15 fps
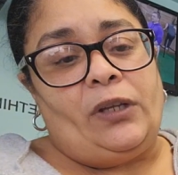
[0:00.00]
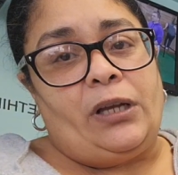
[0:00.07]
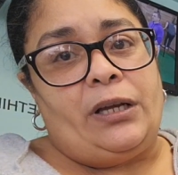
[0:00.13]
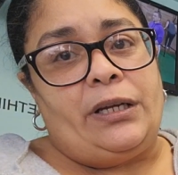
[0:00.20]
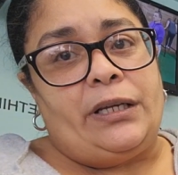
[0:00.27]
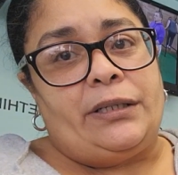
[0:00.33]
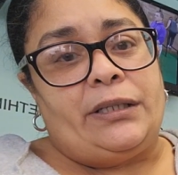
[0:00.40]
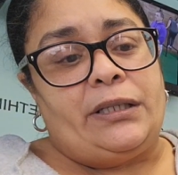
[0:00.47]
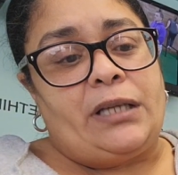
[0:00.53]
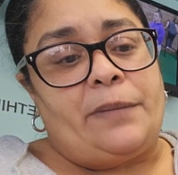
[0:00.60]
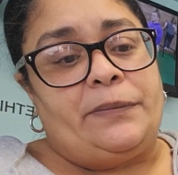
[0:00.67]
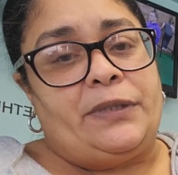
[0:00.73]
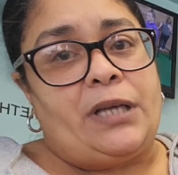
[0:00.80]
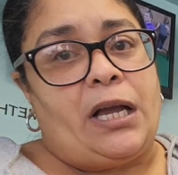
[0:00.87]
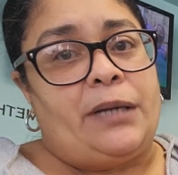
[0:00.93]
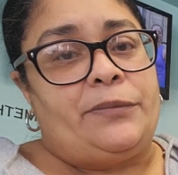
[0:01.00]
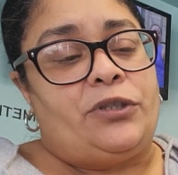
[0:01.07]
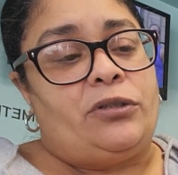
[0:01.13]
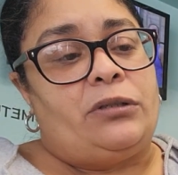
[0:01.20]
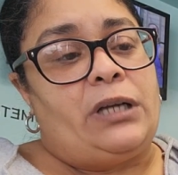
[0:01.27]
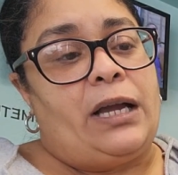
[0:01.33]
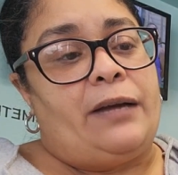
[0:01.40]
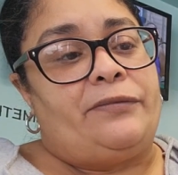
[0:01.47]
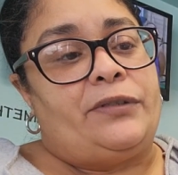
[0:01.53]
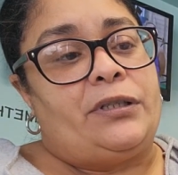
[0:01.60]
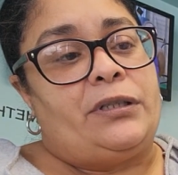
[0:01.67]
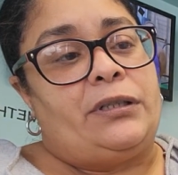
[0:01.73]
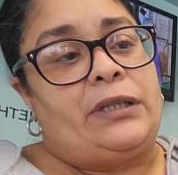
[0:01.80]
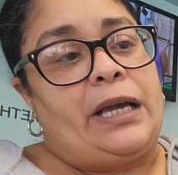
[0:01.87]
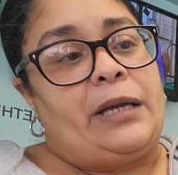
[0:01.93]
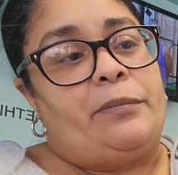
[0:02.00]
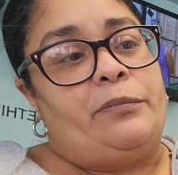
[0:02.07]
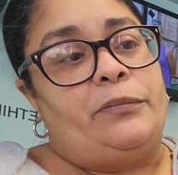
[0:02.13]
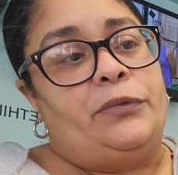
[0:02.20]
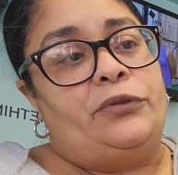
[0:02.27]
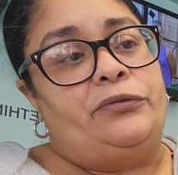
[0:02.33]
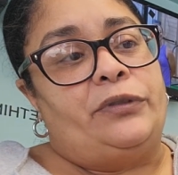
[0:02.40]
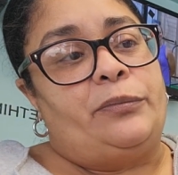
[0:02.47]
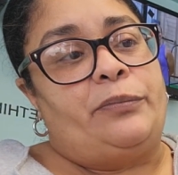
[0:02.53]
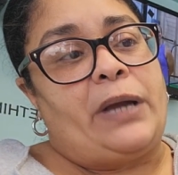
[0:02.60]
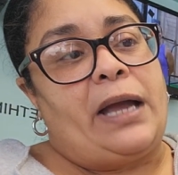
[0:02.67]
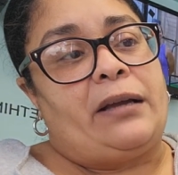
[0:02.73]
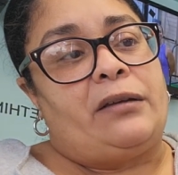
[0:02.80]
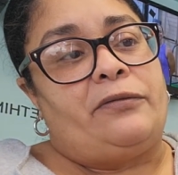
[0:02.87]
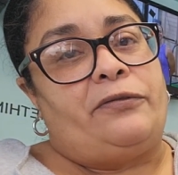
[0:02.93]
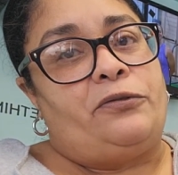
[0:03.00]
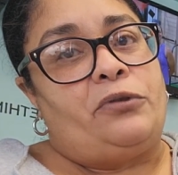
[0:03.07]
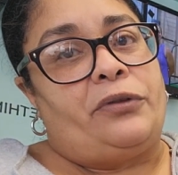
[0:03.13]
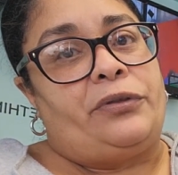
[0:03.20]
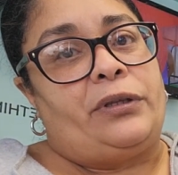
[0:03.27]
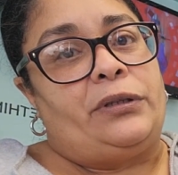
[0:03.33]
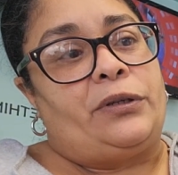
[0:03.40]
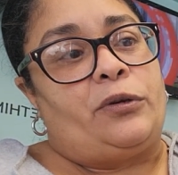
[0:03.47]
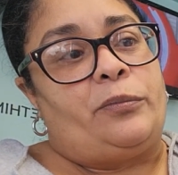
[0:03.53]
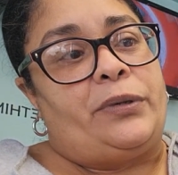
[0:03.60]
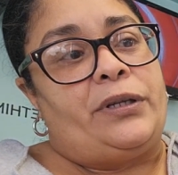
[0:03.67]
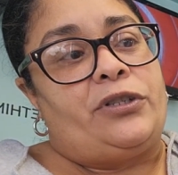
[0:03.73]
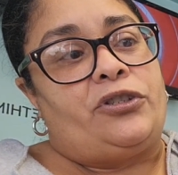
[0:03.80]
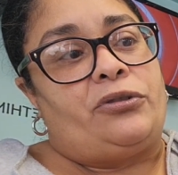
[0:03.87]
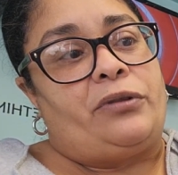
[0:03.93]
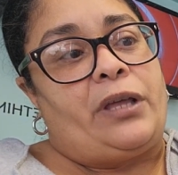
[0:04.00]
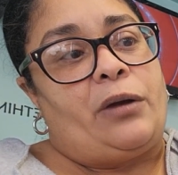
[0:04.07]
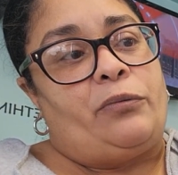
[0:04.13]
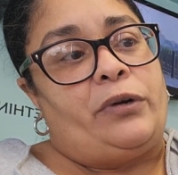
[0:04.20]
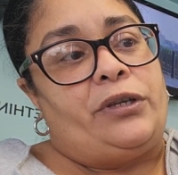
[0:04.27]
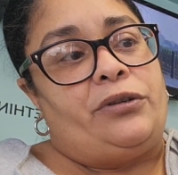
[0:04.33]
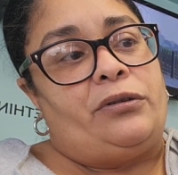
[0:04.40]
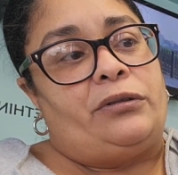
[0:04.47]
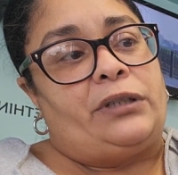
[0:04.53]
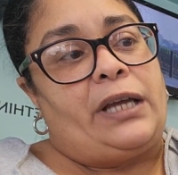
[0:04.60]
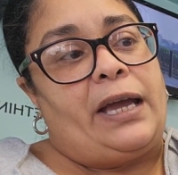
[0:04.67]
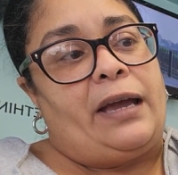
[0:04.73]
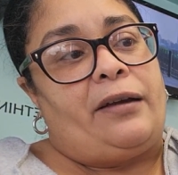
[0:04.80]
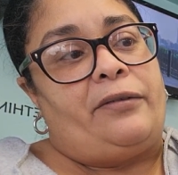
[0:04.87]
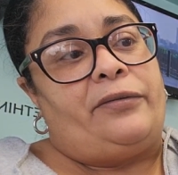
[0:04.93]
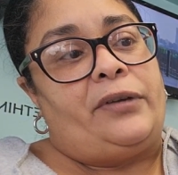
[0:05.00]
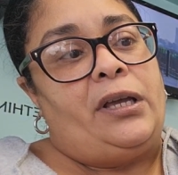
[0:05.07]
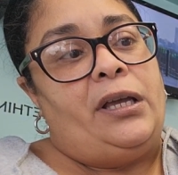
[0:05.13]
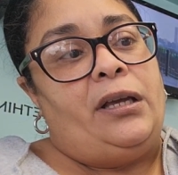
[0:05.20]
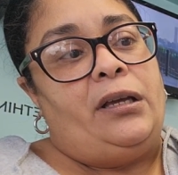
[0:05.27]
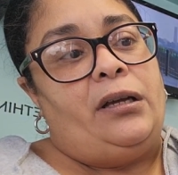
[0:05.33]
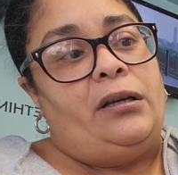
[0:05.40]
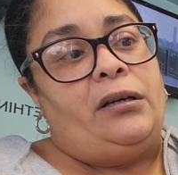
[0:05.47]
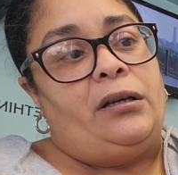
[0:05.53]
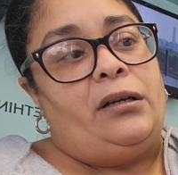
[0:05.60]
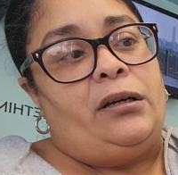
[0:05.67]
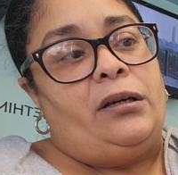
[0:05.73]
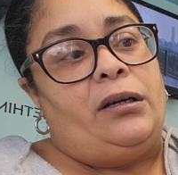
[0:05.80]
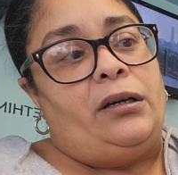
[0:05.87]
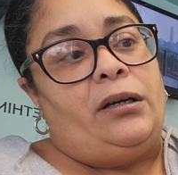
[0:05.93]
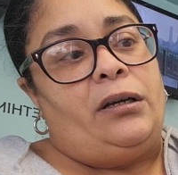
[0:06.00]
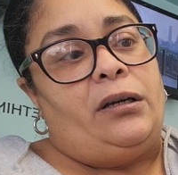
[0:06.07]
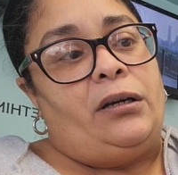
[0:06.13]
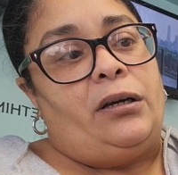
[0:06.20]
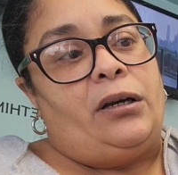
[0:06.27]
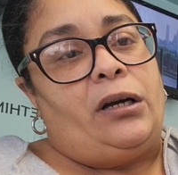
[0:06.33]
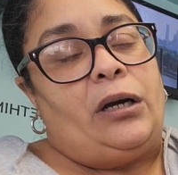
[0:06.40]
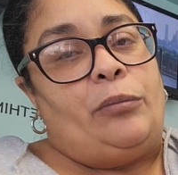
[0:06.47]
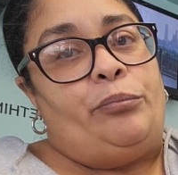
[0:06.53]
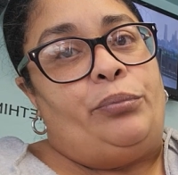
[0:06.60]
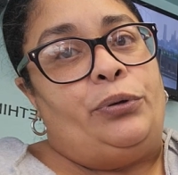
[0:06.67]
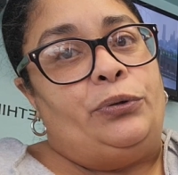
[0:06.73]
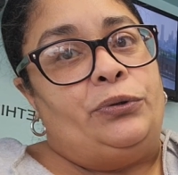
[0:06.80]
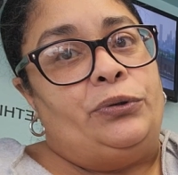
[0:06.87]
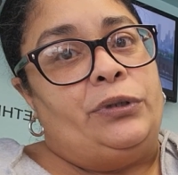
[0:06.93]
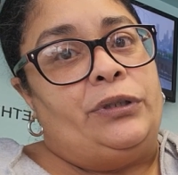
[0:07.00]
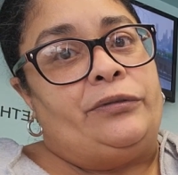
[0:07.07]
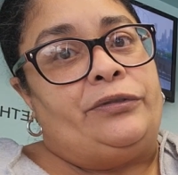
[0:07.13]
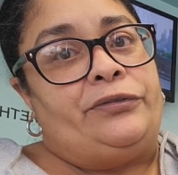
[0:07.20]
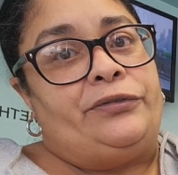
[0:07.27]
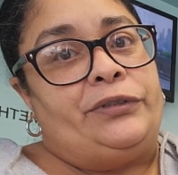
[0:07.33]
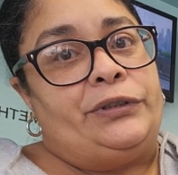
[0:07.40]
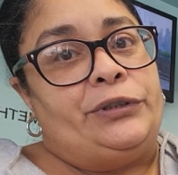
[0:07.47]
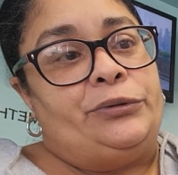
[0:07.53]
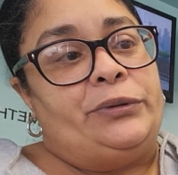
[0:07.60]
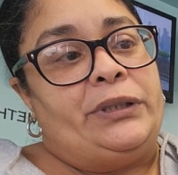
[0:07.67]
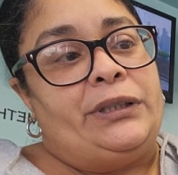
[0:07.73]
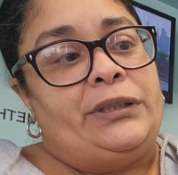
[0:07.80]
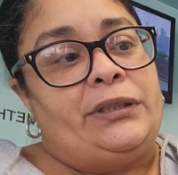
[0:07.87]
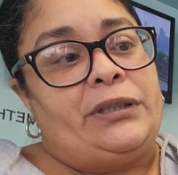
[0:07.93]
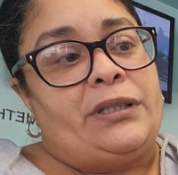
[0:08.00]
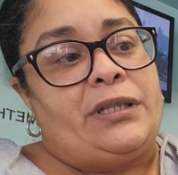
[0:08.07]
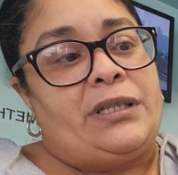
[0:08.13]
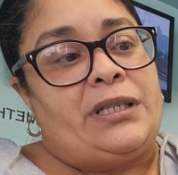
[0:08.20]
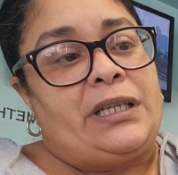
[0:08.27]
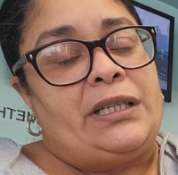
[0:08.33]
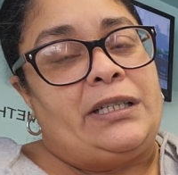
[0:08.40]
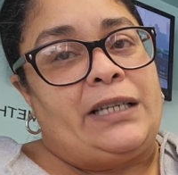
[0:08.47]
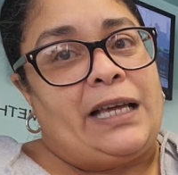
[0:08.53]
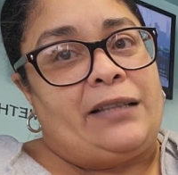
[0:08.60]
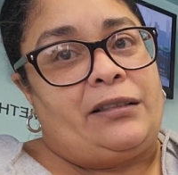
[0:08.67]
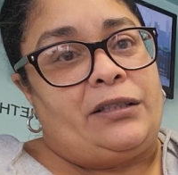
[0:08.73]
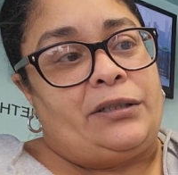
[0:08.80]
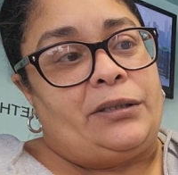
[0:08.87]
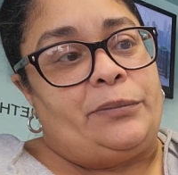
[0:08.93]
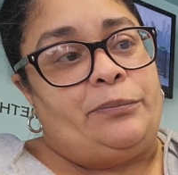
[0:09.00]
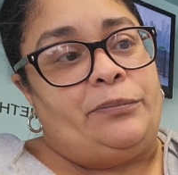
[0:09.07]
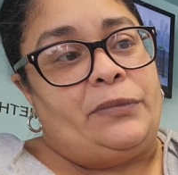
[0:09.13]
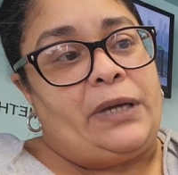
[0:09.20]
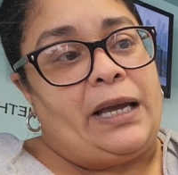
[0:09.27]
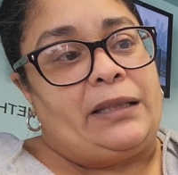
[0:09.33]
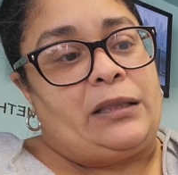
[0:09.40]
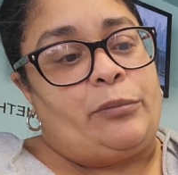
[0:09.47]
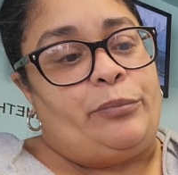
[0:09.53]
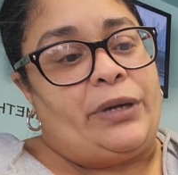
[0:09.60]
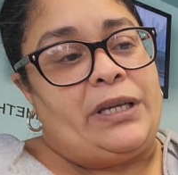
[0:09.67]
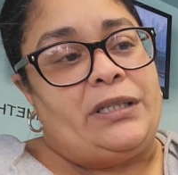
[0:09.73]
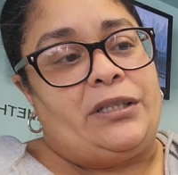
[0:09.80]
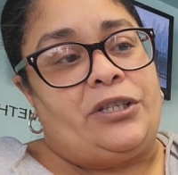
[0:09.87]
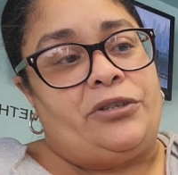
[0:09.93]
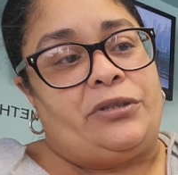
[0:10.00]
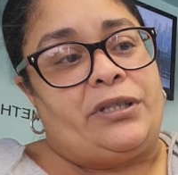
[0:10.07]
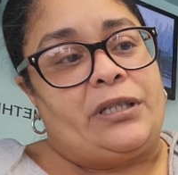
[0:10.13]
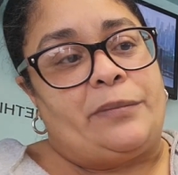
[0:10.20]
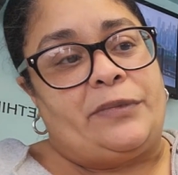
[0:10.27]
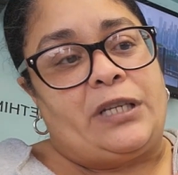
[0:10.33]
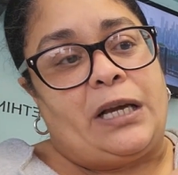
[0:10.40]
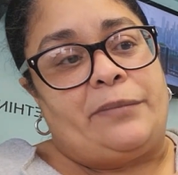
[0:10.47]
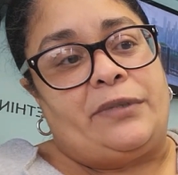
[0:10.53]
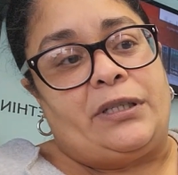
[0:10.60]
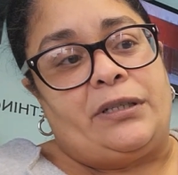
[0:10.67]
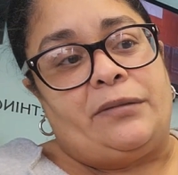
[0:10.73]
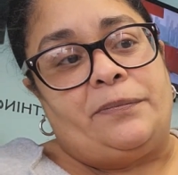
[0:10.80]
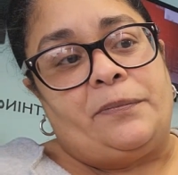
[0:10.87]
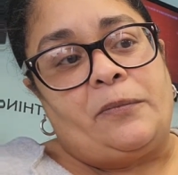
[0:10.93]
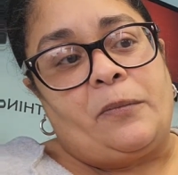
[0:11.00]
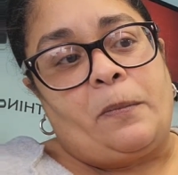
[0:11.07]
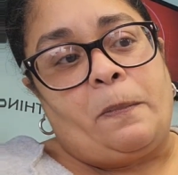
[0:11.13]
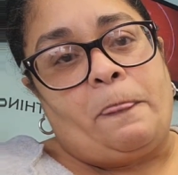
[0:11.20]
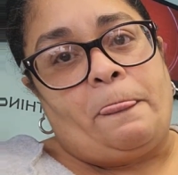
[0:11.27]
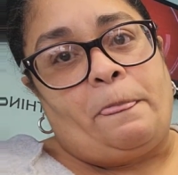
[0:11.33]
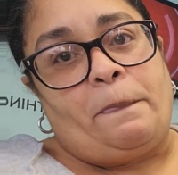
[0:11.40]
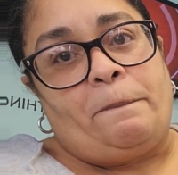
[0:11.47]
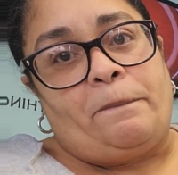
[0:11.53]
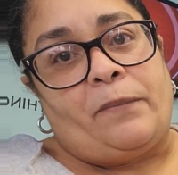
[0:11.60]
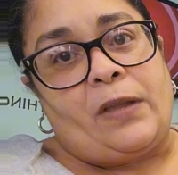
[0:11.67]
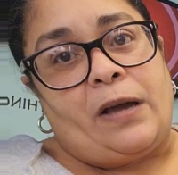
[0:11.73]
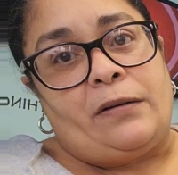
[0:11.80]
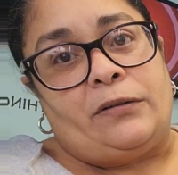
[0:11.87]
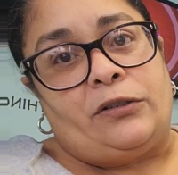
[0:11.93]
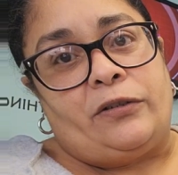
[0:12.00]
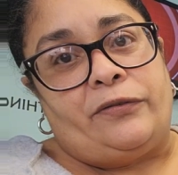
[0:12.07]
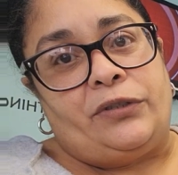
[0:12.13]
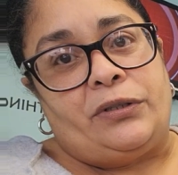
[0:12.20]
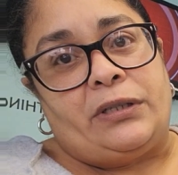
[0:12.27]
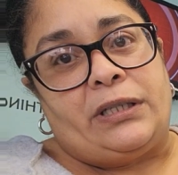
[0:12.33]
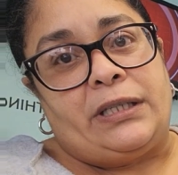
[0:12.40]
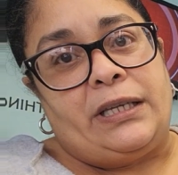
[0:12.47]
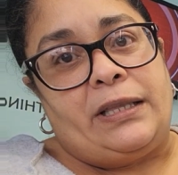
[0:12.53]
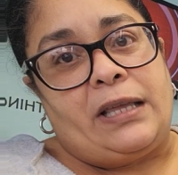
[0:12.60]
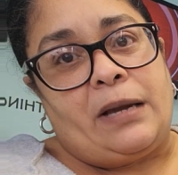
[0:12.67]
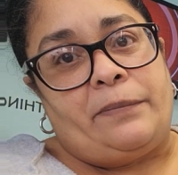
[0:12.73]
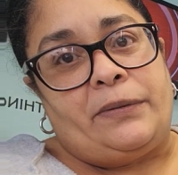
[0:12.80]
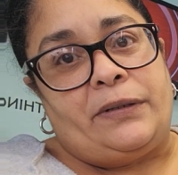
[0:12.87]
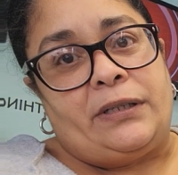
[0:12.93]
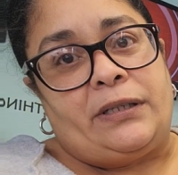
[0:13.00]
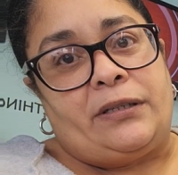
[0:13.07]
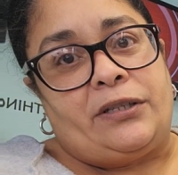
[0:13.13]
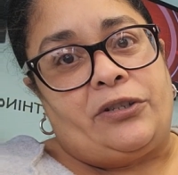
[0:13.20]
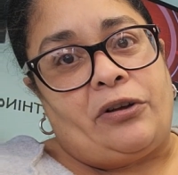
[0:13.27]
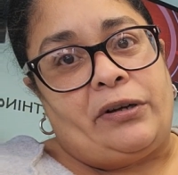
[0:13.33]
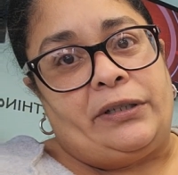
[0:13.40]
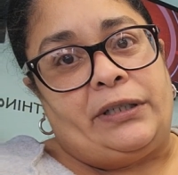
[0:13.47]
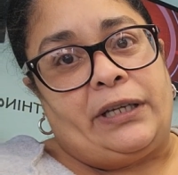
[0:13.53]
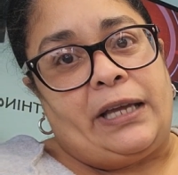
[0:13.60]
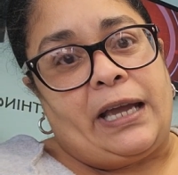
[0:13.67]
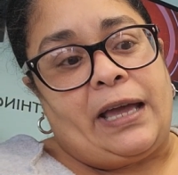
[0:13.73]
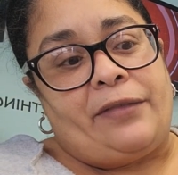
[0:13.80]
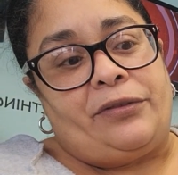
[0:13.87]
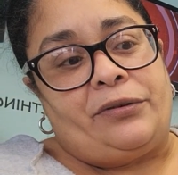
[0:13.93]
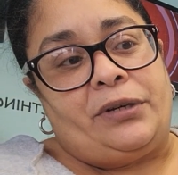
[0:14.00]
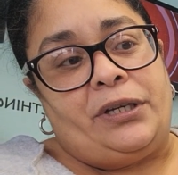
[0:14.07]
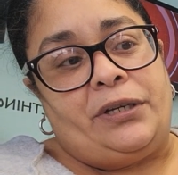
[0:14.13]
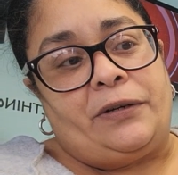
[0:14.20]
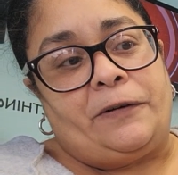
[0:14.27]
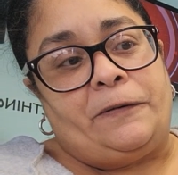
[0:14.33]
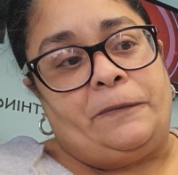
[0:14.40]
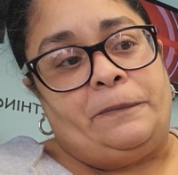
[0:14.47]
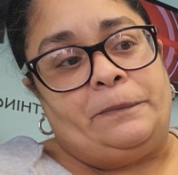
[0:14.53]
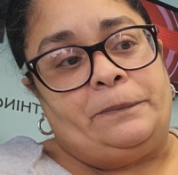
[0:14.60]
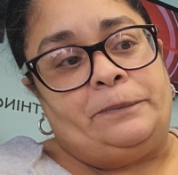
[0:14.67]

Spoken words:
And then sometimes you'll have to like move it back and forth a little bit so that way you don't have a pool of fluid sitting at the base here. Sometimes I don't know if you can see that, but it's starting to gather here.